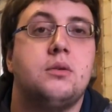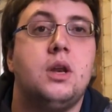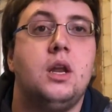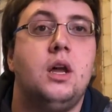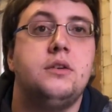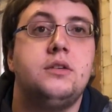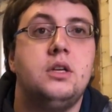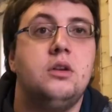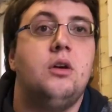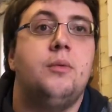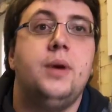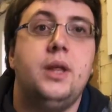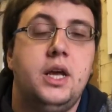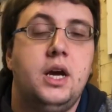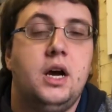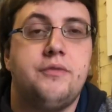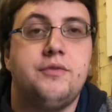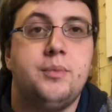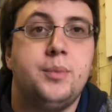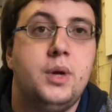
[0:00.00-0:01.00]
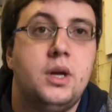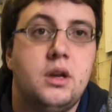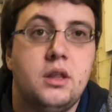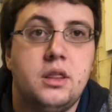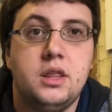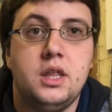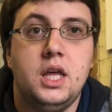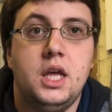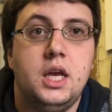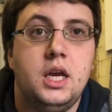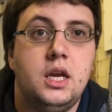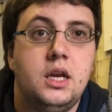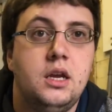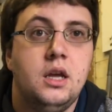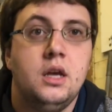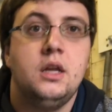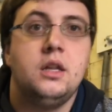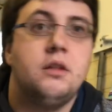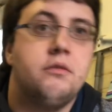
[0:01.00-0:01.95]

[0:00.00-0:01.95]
would like to know about the Afterburner thing,